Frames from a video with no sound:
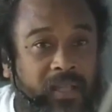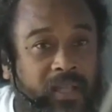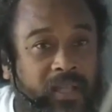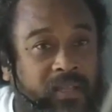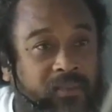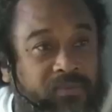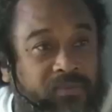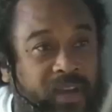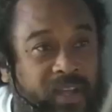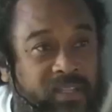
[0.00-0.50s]

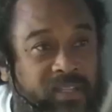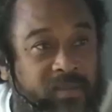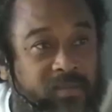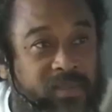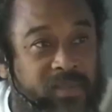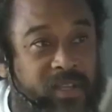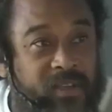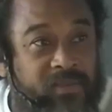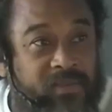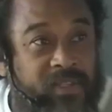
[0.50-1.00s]
Then he finds
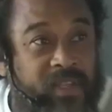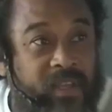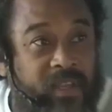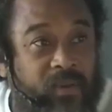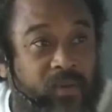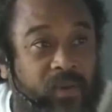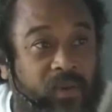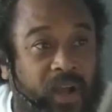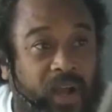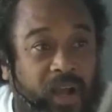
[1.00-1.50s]
himself
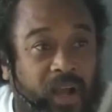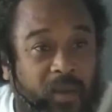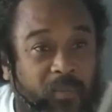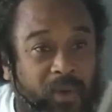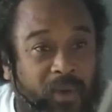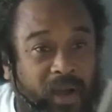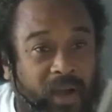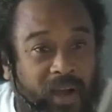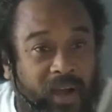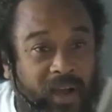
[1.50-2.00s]
saying,
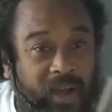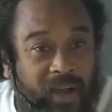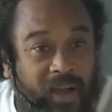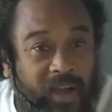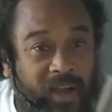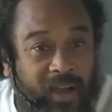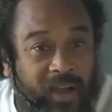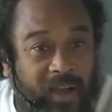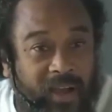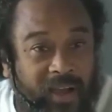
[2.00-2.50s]

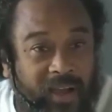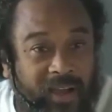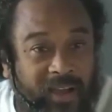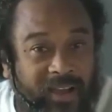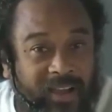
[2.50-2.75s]
Rama,